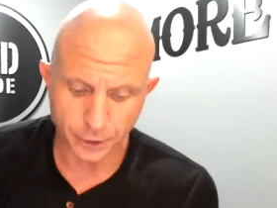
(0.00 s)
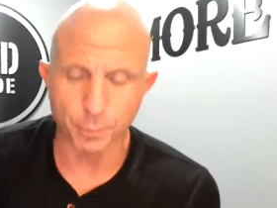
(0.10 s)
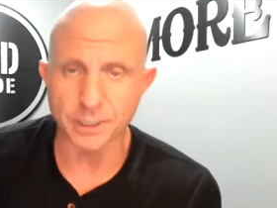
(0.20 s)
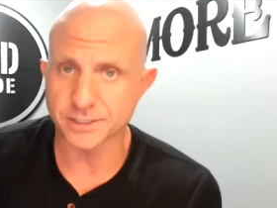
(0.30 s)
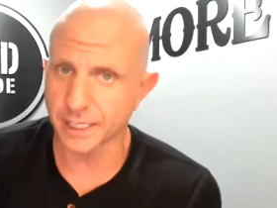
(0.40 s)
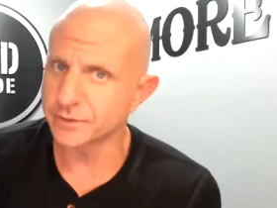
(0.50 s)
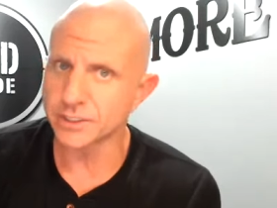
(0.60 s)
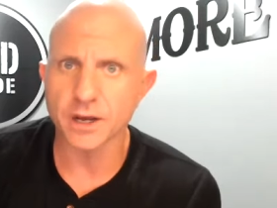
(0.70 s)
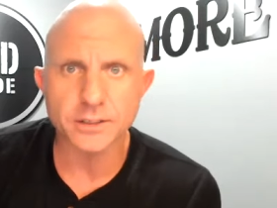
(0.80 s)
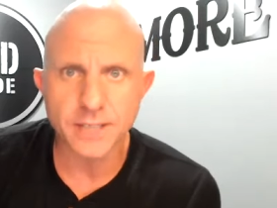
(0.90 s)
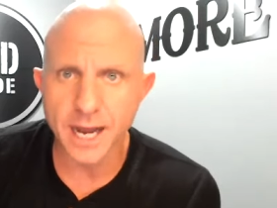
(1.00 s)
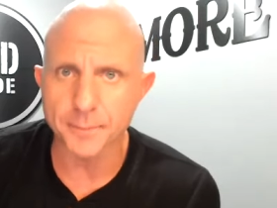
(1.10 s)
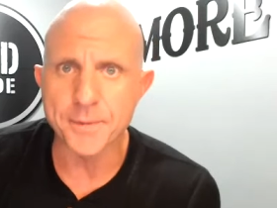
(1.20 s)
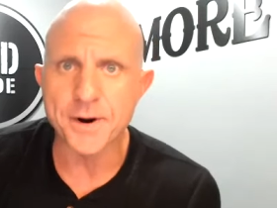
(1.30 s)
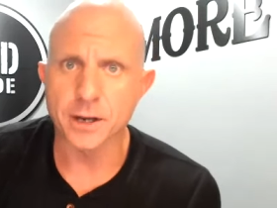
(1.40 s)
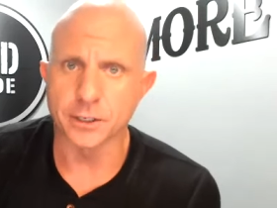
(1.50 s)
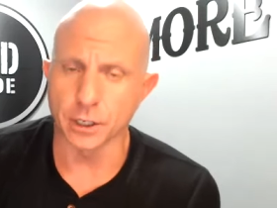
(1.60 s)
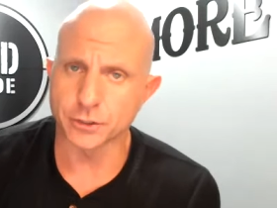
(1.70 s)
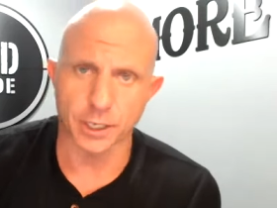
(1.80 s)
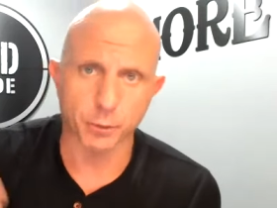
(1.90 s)
You know, but it saves a ton of time. You
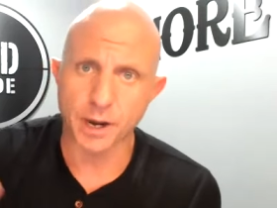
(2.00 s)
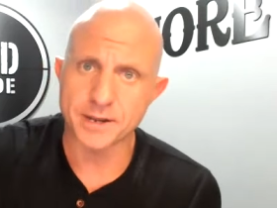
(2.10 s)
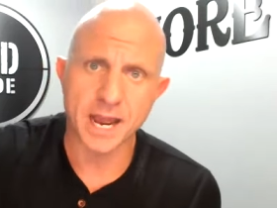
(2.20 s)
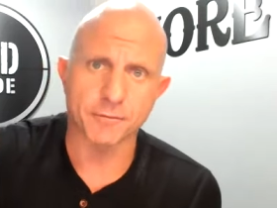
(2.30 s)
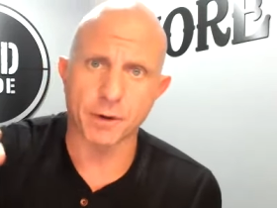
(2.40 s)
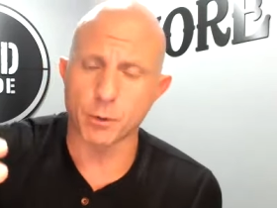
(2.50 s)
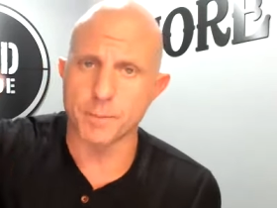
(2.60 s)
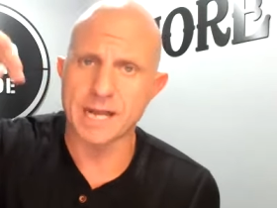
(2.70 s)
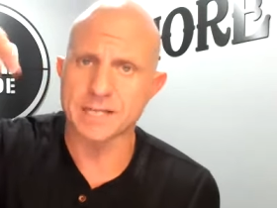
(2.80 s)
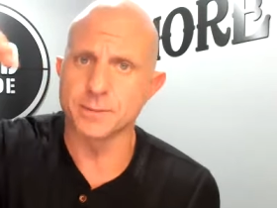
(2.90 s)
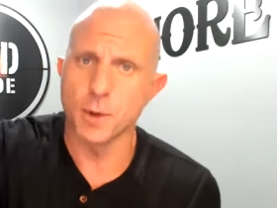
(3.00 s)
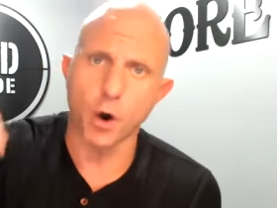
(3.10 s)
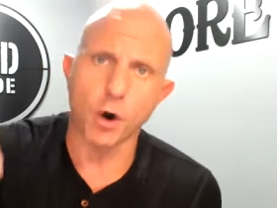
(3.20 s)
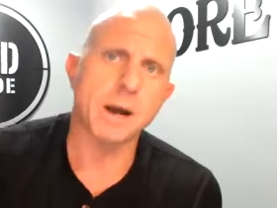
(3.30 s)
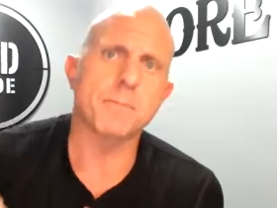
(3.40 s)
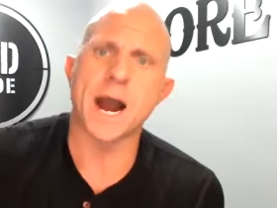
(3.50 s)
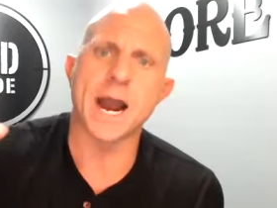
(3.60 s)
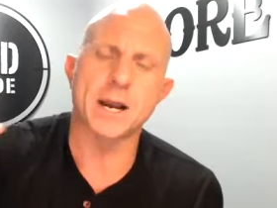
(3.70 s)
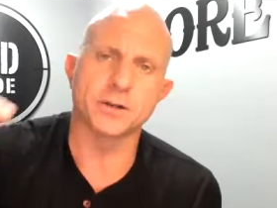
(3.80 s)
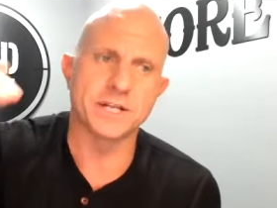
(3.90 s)
know, so like right now, if I want to mass email all my
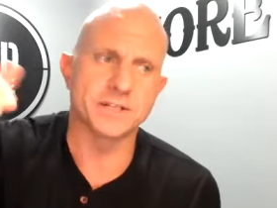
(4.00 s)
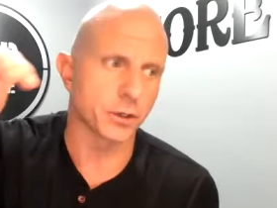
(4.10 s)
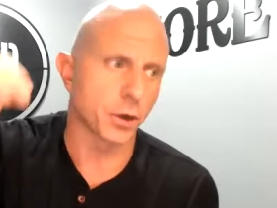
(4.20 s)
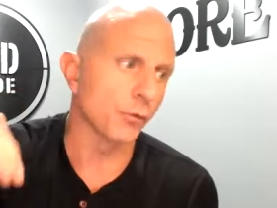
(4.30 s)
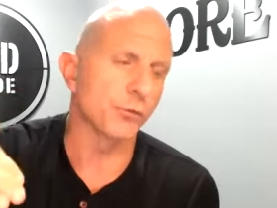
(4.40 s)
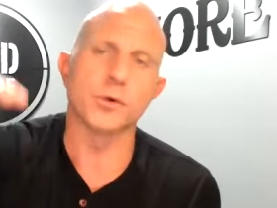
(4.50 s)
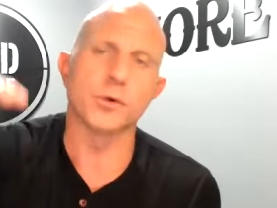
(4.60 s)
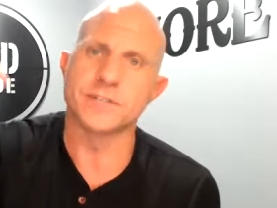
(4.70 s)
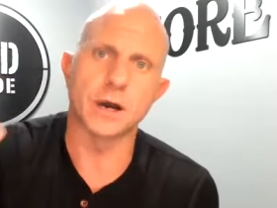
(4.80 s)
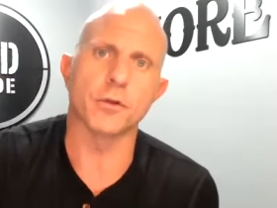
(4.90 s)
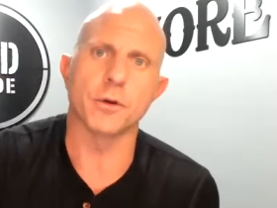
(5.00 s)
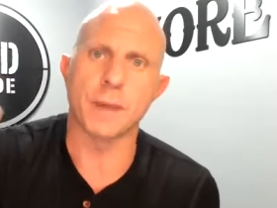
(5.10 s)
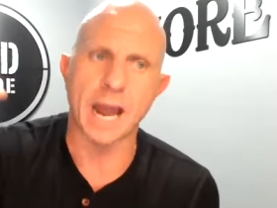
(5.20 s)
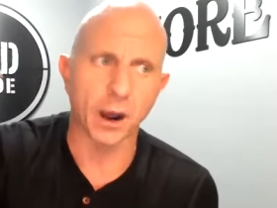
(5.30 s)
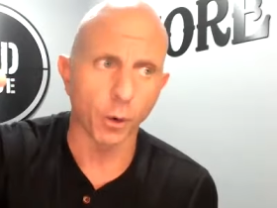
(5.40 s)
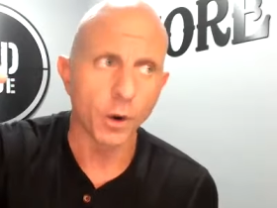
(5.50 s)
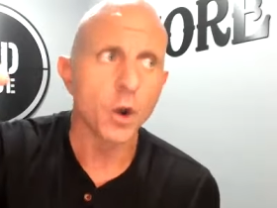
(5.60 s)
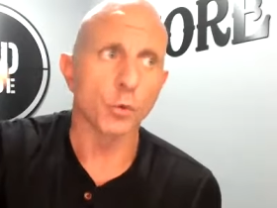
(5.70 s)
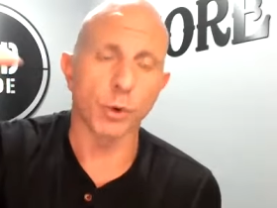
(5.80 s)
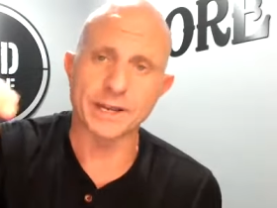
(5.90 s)
buyer leads and go through and tell them how
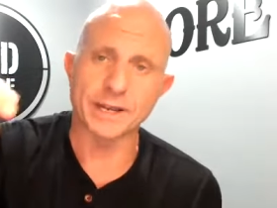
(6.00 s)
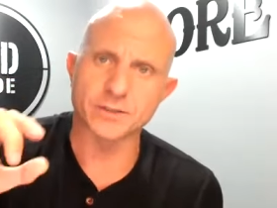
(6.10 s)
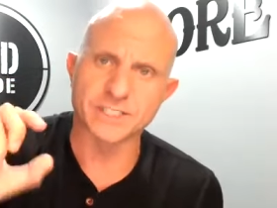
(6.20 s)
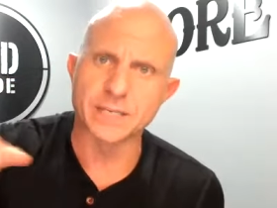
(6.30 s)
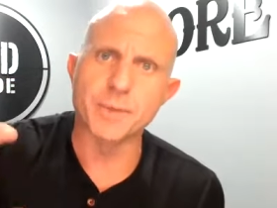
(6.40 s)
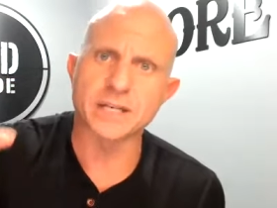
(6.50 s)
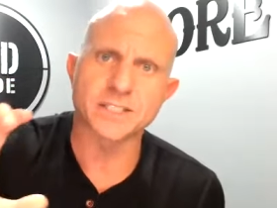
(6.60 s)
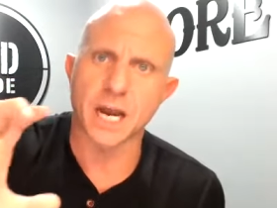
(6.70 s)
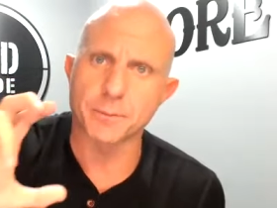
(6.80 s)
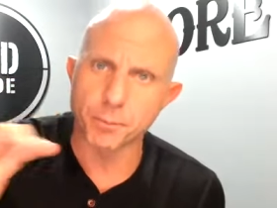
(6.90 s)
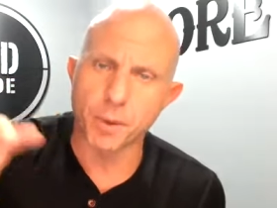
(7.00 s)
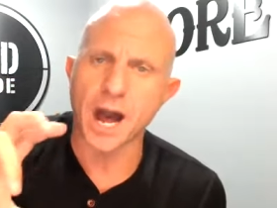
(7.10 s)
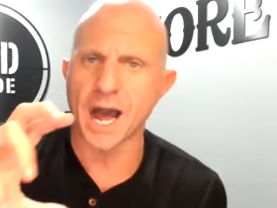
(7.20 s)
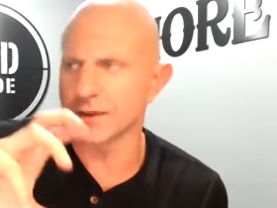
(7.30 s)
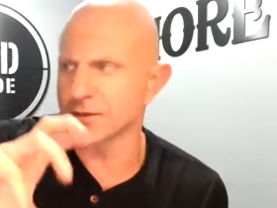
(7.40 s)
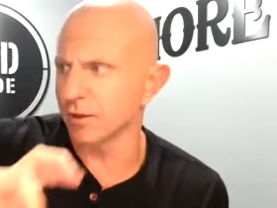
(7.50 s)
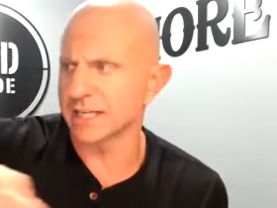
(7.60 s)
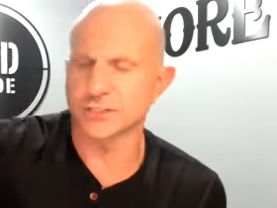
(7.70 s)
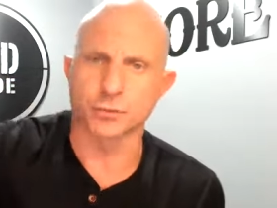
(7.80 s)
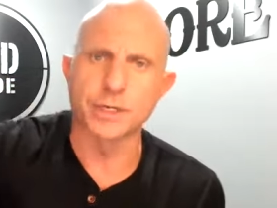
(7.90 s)
right now is the best time to buy in the
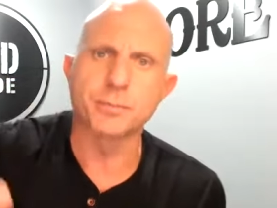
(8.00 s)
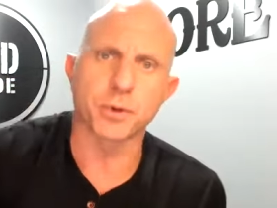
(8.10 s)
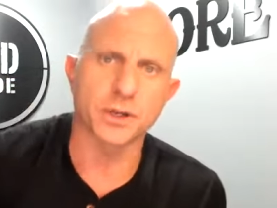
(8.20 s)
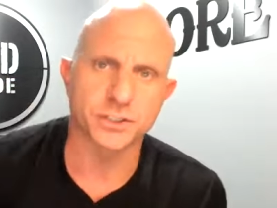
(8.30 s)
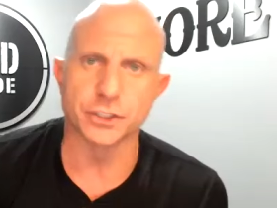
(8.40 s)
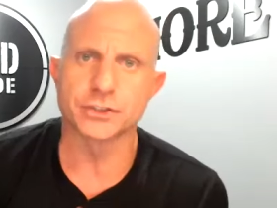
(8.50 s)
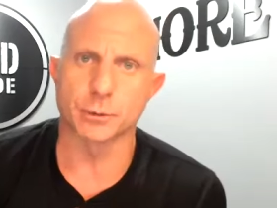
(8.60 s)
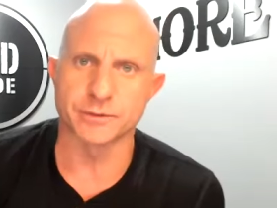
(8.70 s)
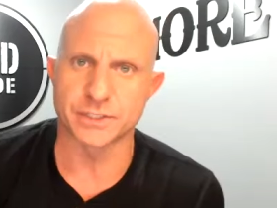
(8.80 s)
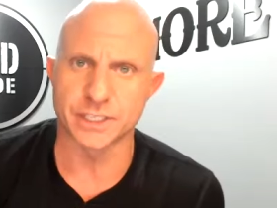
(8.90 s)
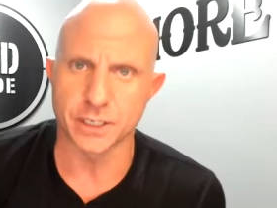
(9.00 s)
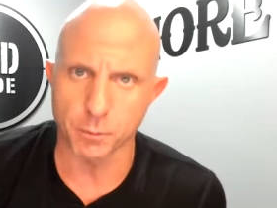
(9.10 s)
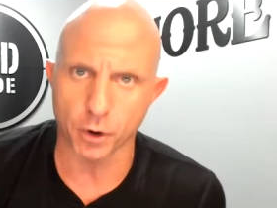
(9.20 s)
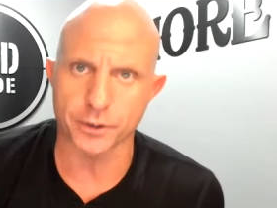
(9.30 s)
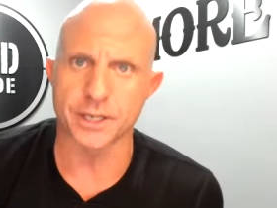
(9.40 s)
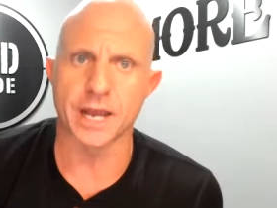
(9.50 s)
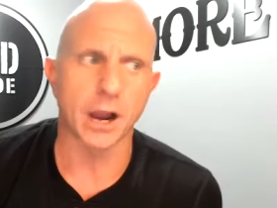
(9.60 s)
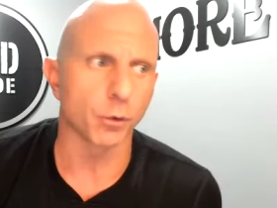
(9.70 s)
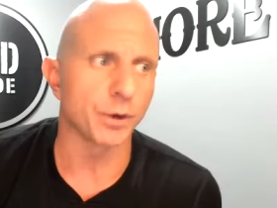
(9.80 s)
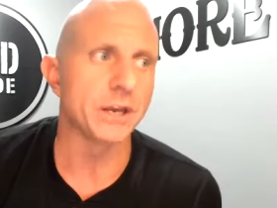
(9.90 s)
last three plus years that we've seen in our market and
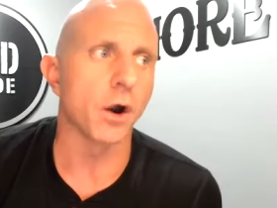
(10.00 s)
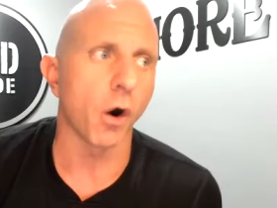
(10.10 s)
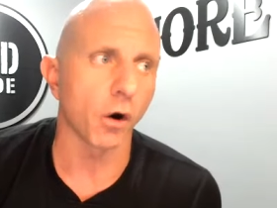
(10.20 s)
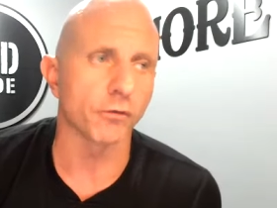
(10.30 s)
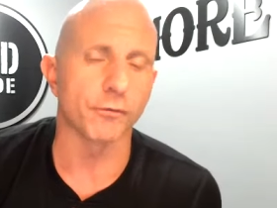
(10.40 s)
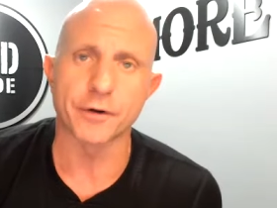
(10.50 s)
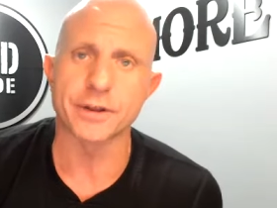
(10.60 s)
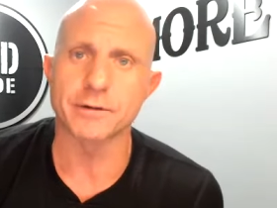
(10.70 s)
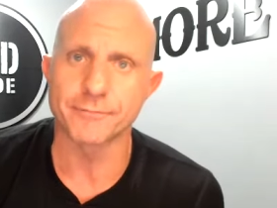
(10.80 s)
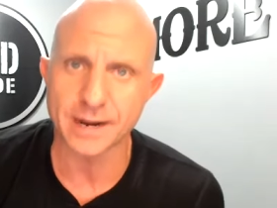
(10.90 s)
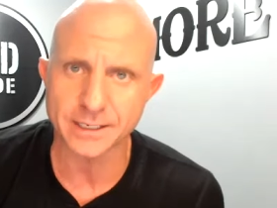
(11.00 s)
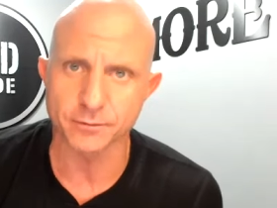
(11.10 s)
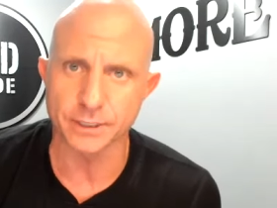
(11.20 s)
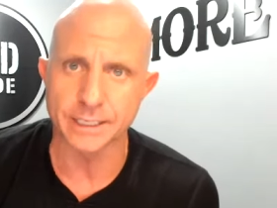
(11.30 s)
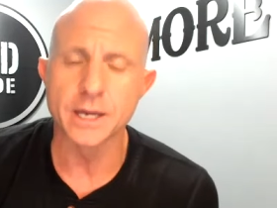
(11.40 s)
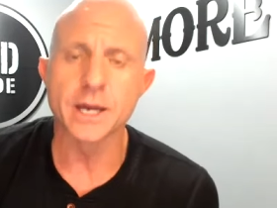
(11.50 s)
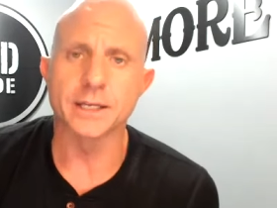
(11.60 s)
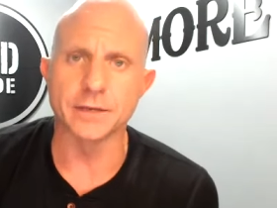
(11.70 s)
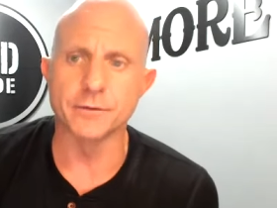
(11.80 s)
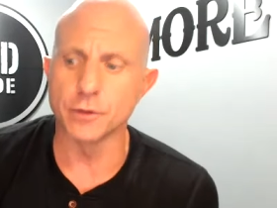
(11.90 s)
how we are very effectively,
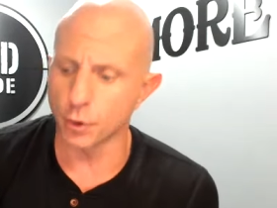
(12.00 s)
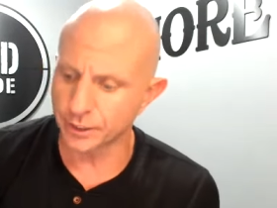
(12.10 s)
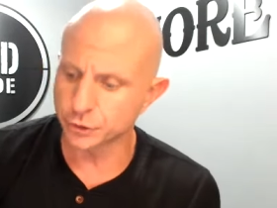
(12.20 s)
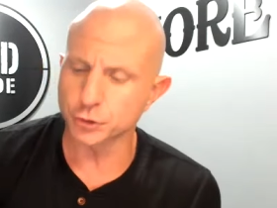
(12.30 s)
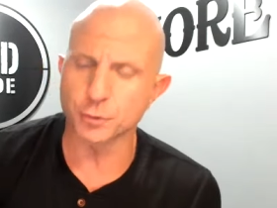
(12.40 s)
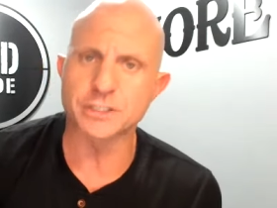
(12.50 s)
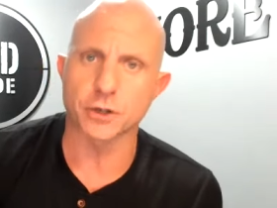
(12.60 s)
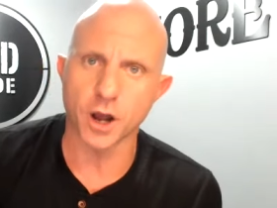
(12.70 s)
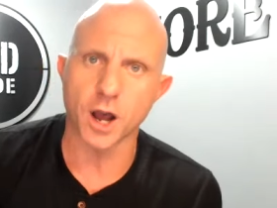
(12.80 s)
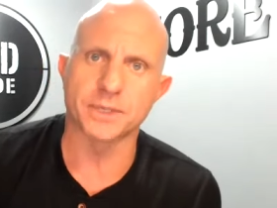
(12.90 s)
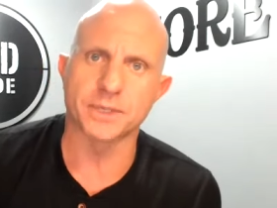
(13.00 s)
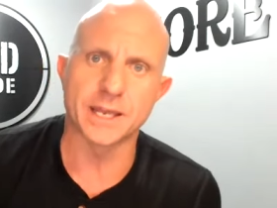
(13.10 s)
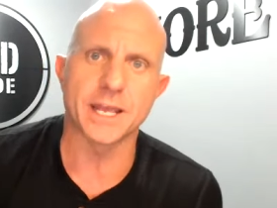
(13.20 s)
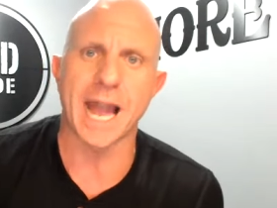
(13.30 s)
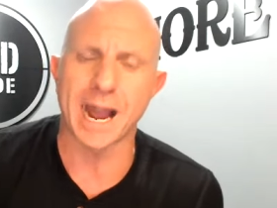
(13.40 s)
even though interest rates are up, getting